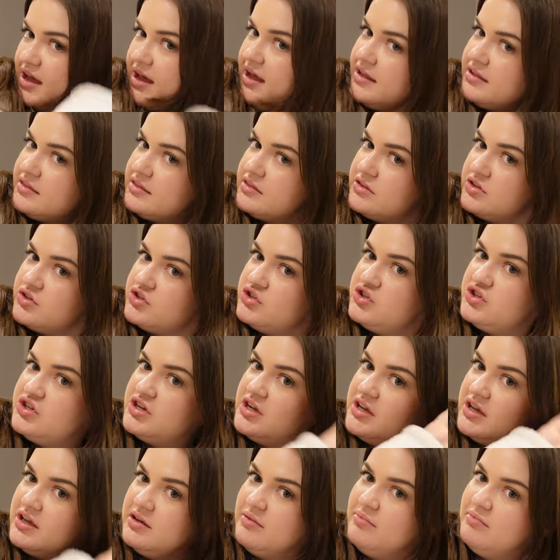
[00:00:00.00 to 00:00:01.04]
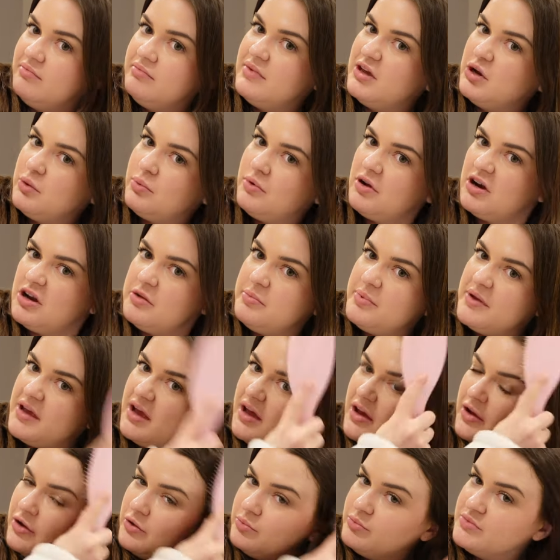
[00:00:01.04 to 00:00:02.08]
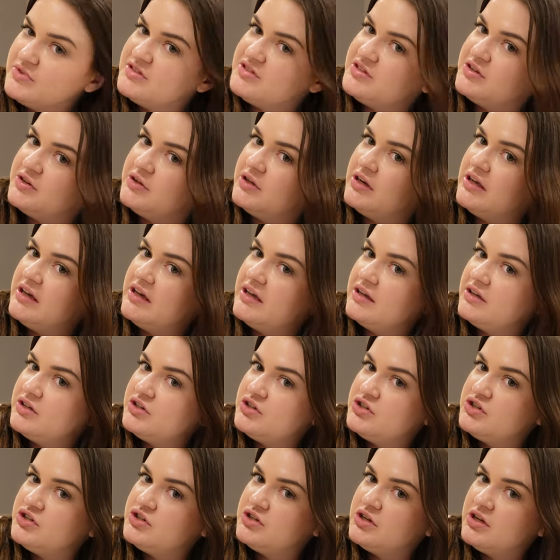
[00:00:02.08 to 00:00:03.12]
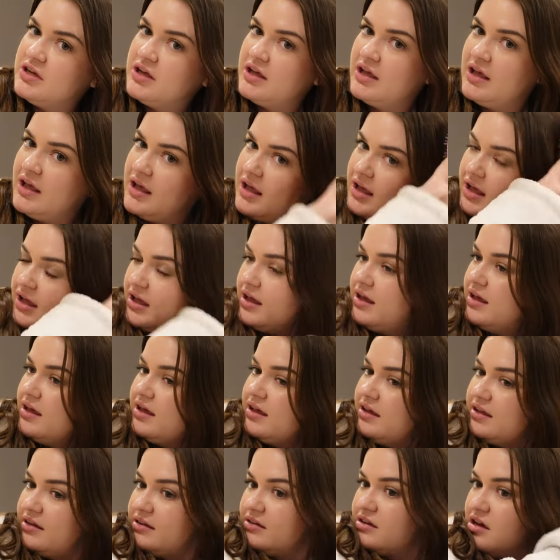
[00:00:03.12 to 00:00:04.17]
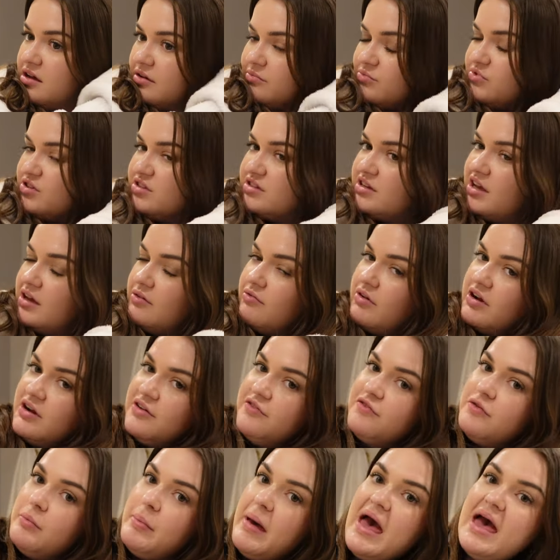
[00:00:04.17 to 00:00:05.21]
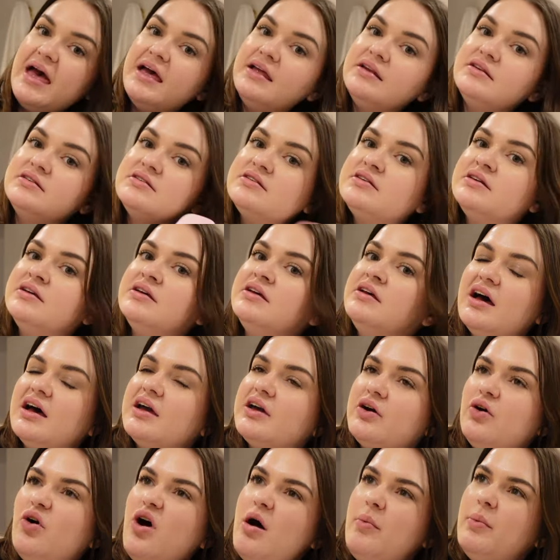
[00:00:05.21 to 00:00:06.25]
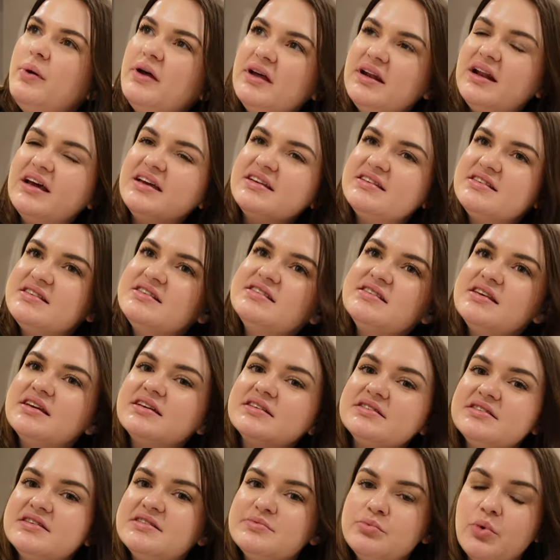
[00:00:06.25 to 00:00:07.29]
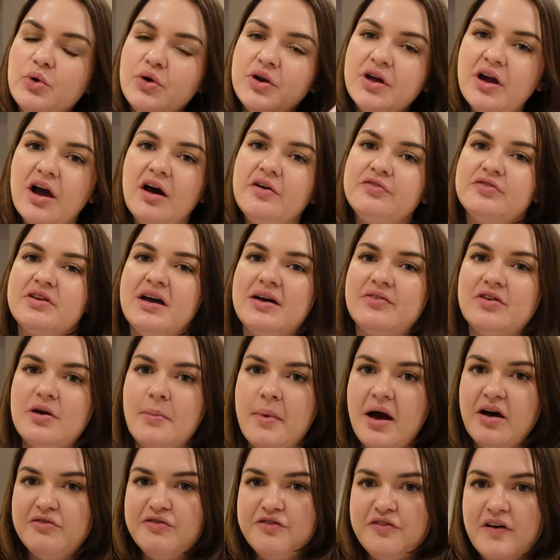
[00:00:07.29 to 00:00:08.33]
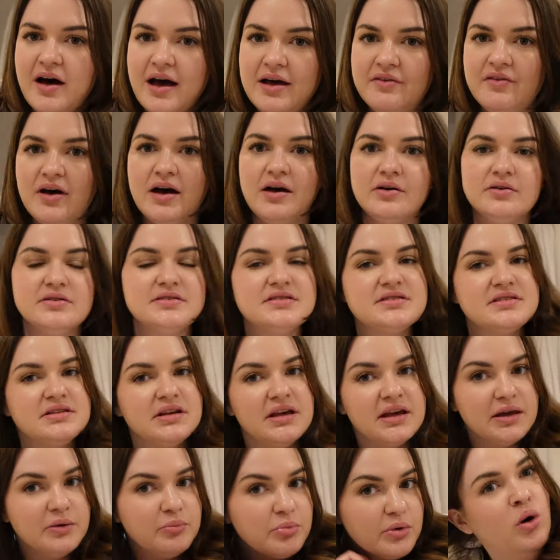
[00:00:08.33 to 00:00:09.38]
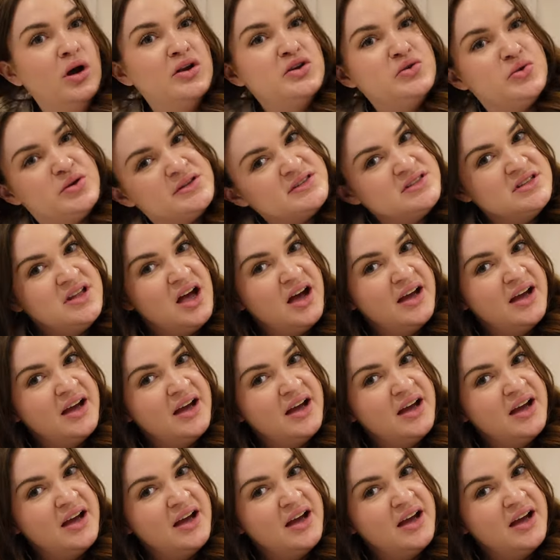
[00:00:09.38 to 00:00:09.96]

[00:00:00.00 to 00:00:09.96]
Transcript: at the gym. He'll probably be home soonish. And I'm just getting ready for bed. I got up at like six this morning after having about five hours sleep, which wasn't